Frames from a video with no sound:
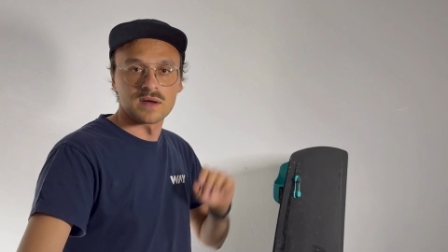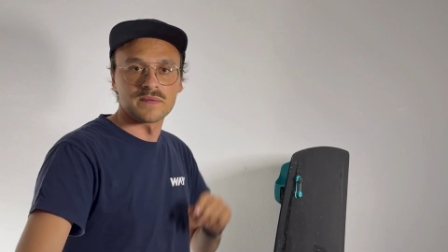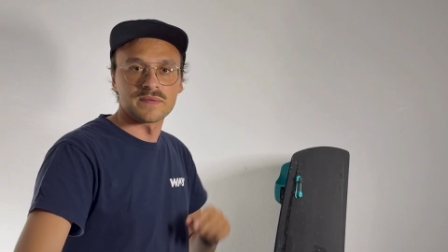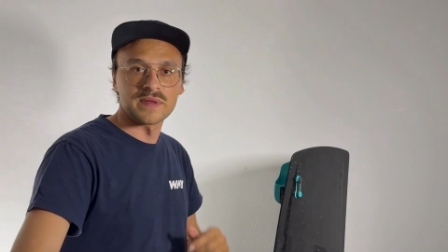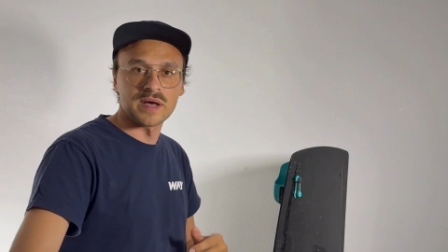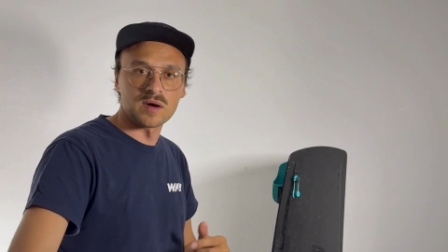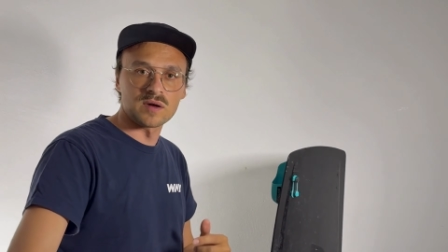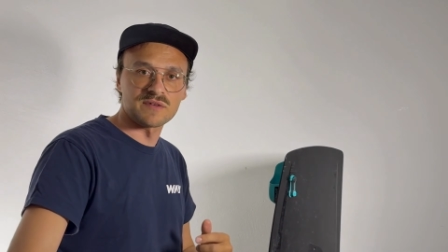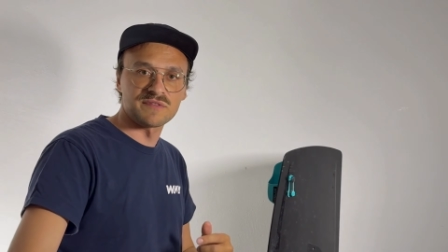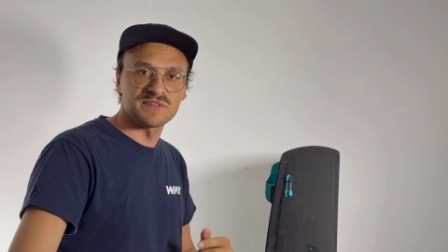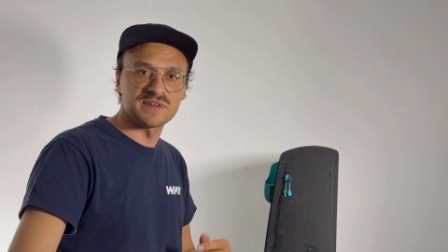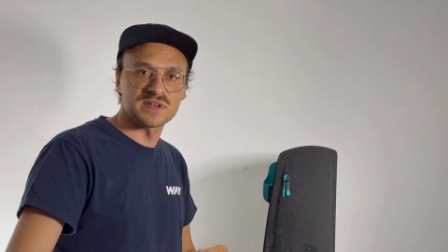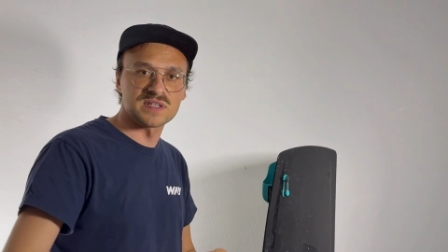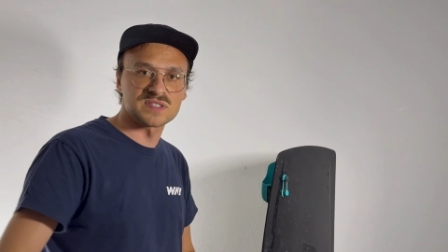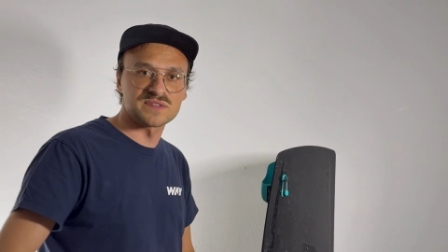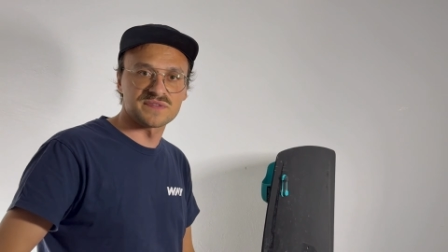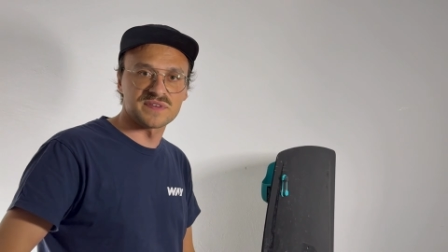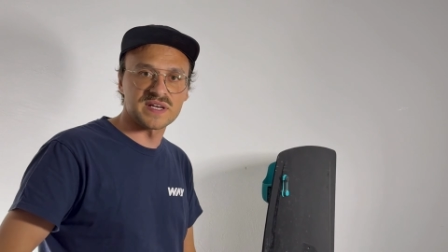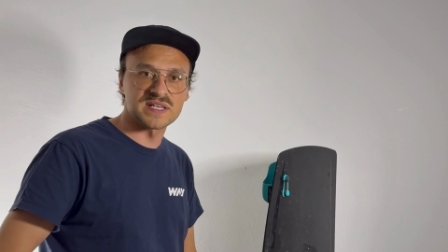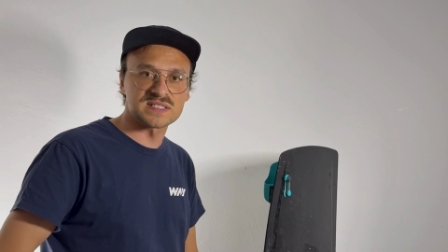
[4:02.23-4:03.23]
Now the fin
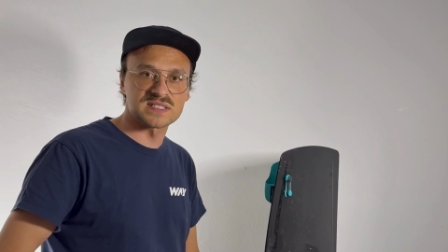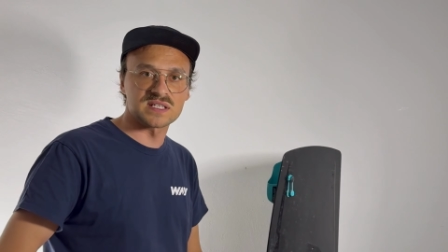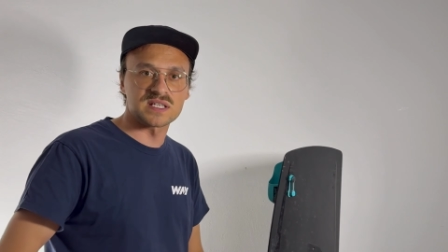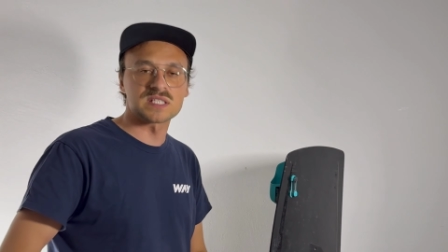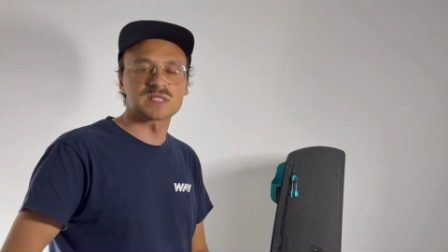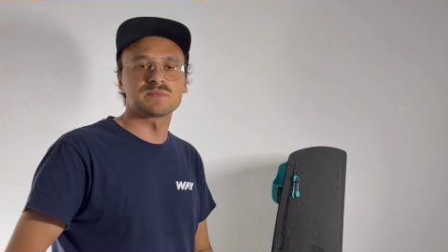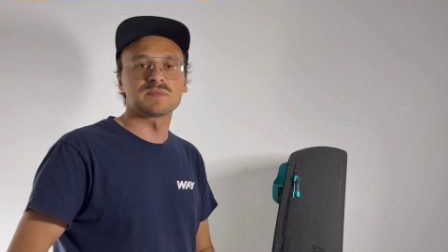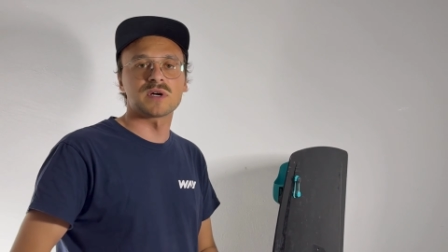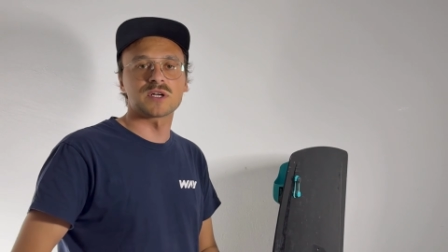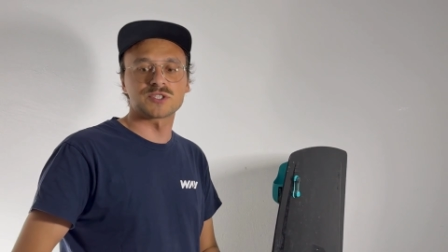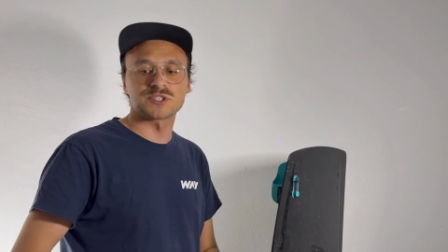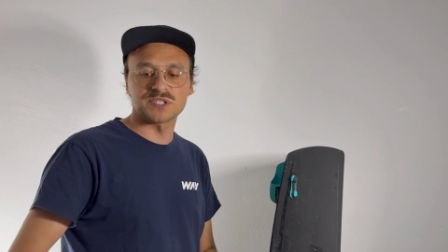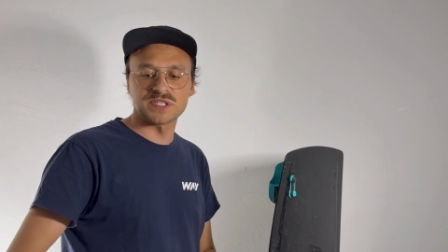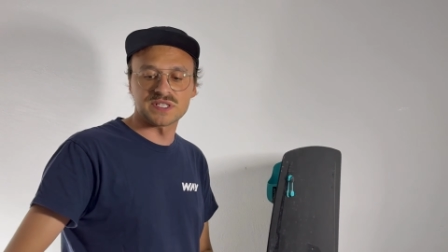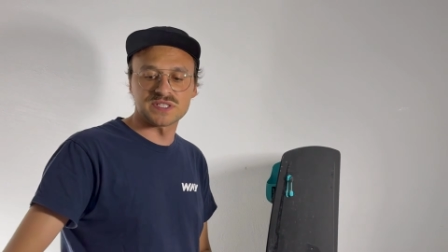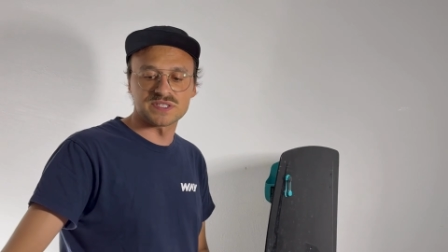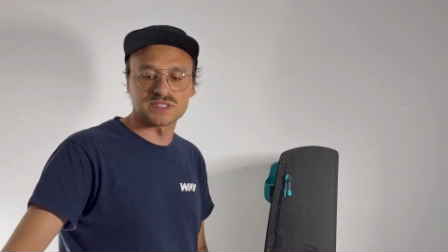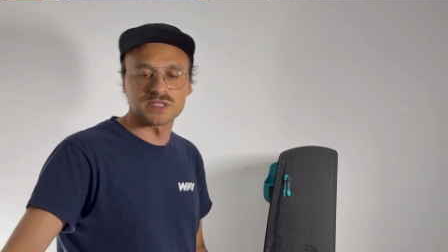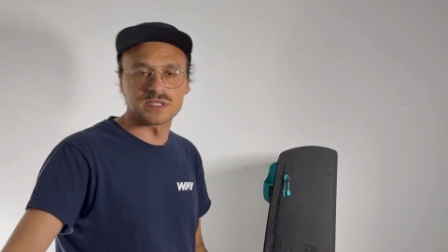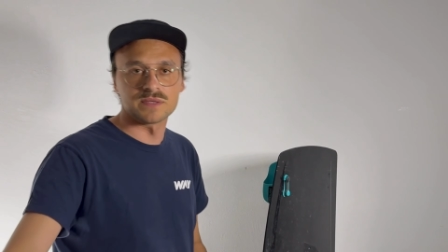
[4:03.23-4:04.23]
is fixed and it's much
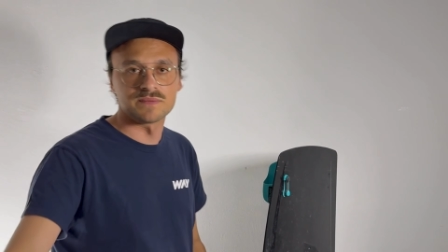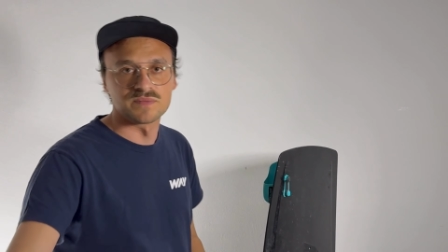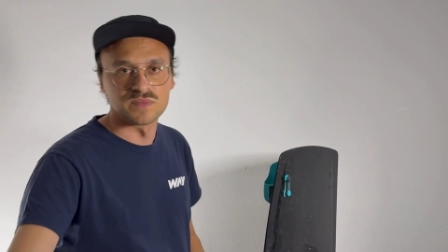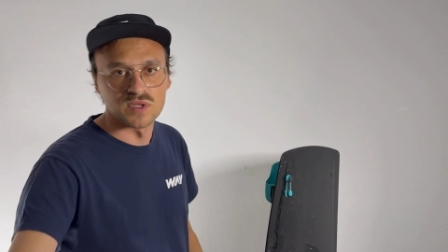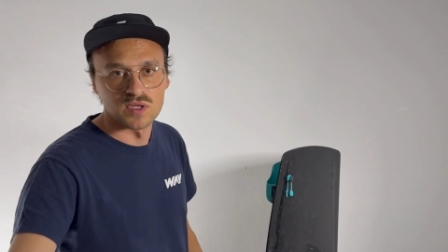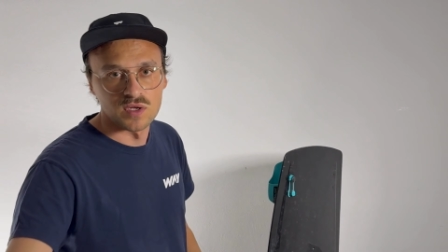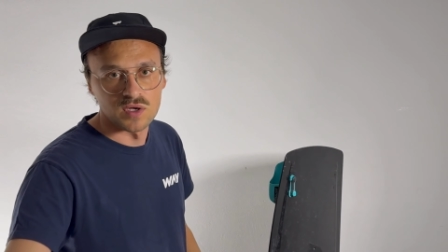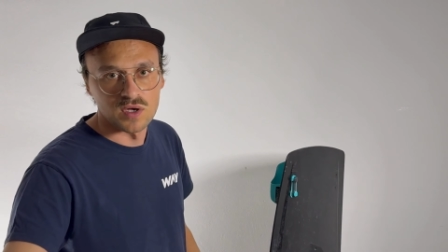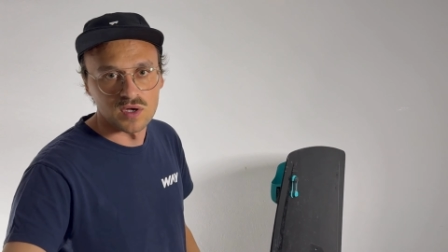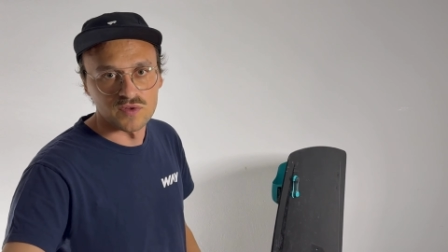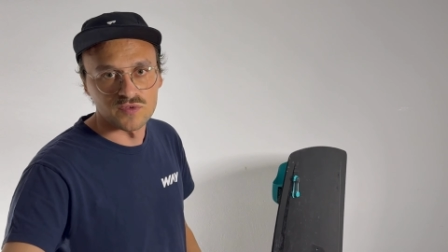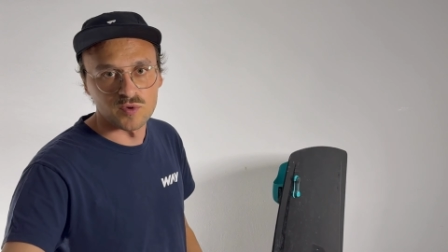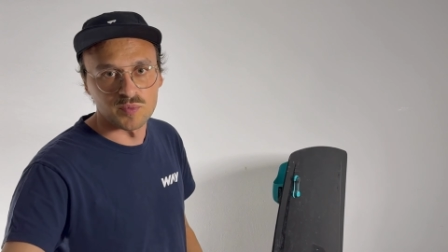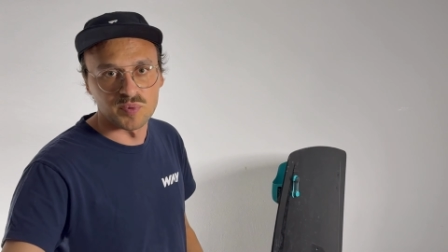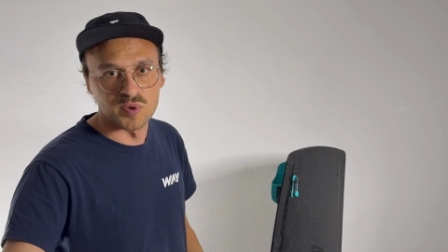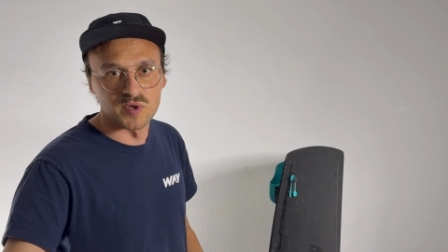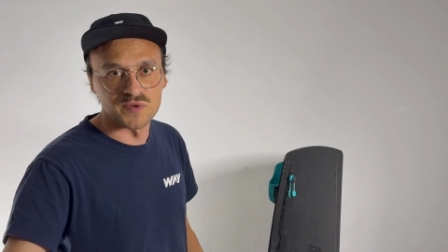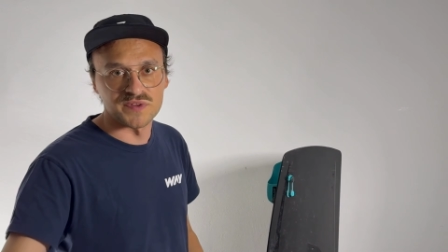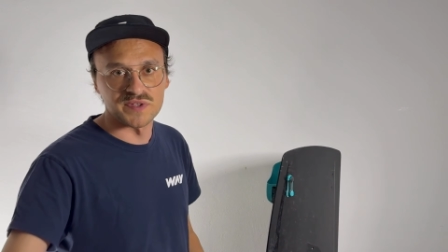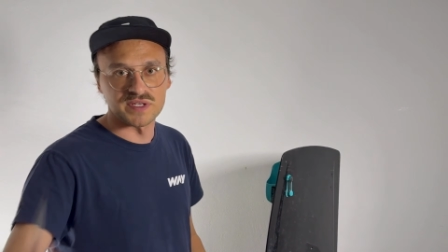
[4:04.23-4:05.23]
easier to
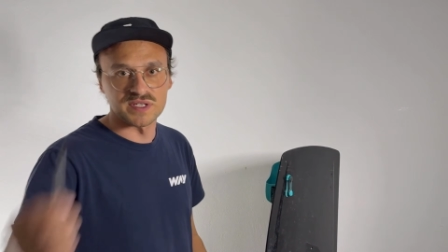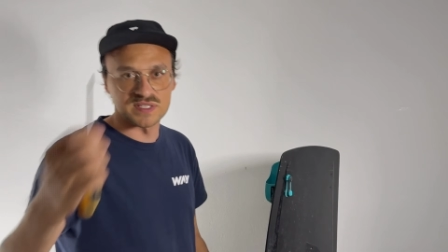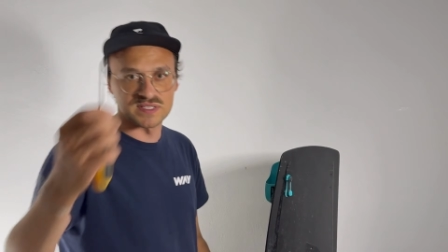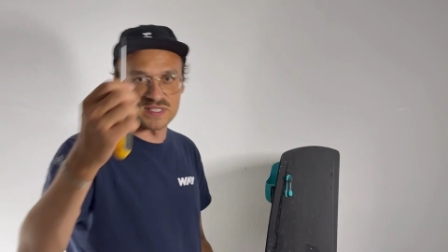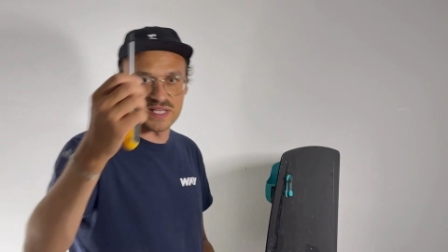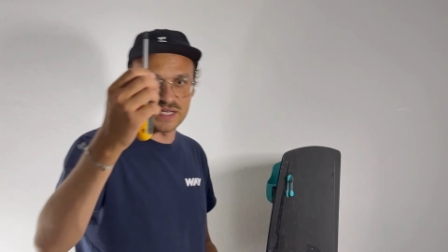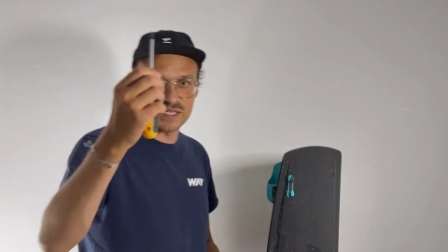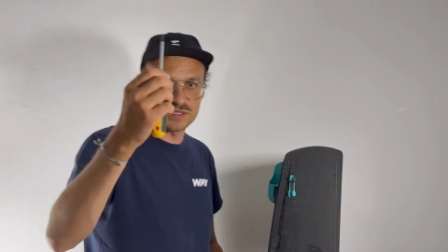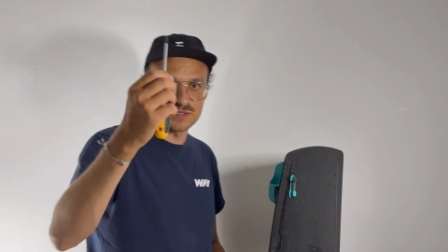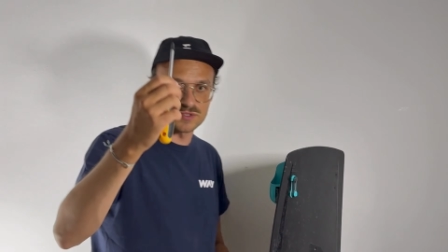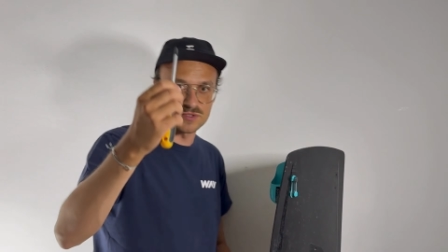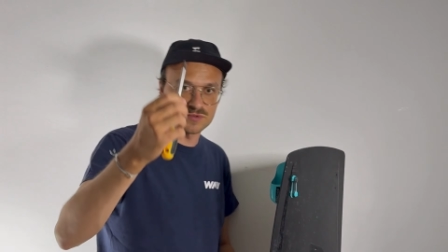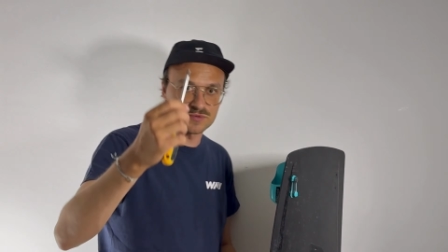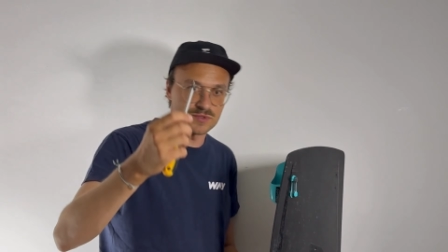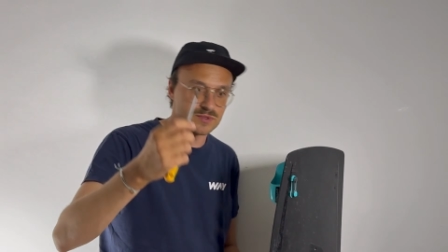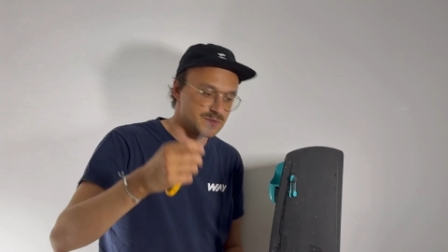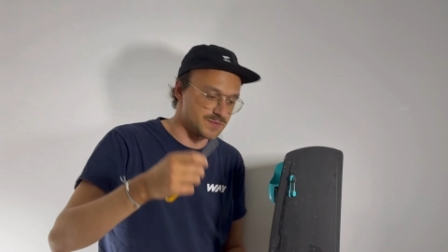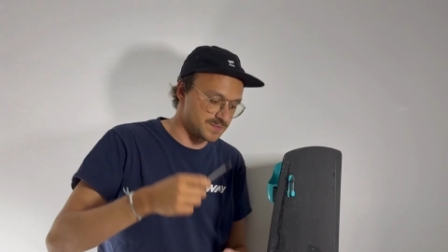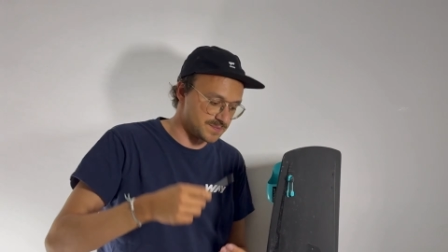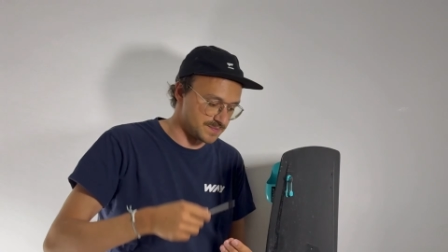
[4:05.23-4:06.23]
put in the second screw.